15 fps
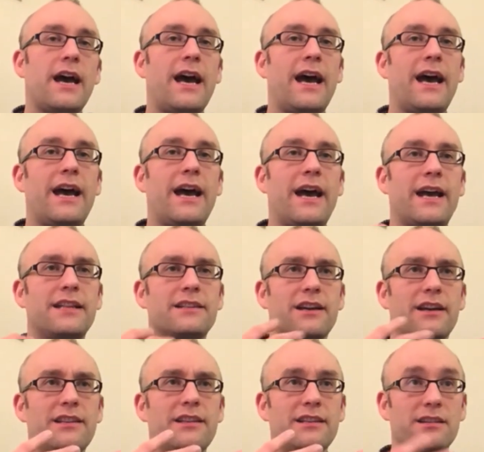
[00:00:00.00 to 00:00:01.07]
And
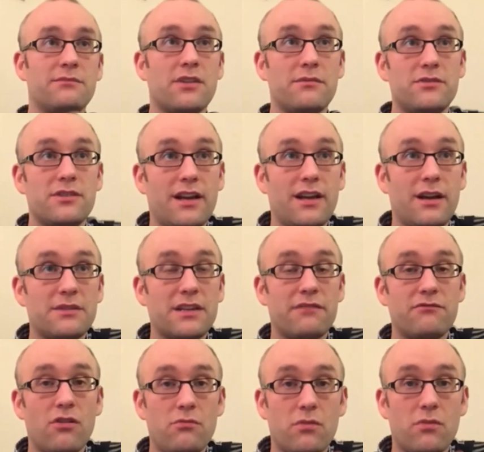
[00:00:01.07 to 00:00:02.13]
I think sometimes it helps to
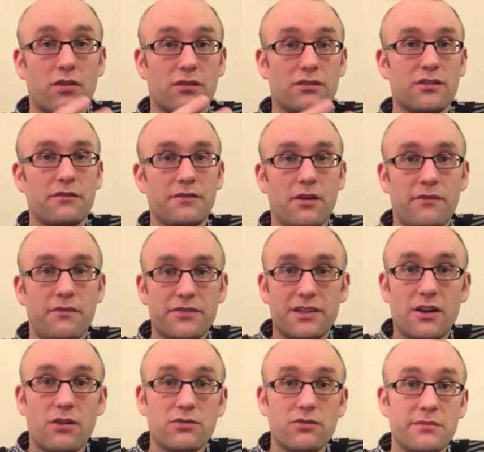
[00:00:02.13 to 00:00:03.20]
have role models.
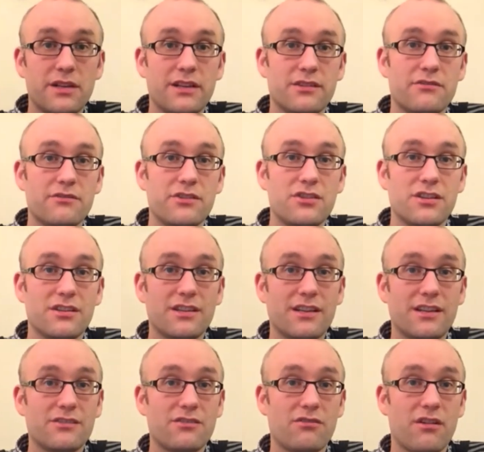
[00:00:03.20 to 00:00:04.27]
Obviously, ultimately, as Christians,
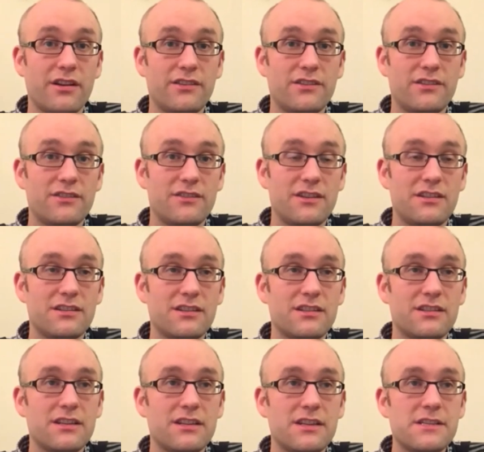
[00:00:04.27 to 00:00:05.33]
that's Christ,
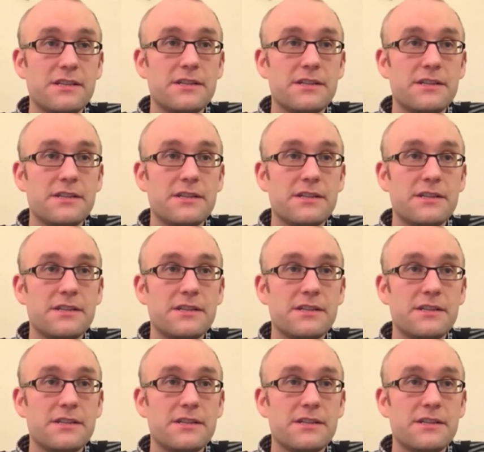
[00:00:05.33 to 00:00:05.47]
Jesus.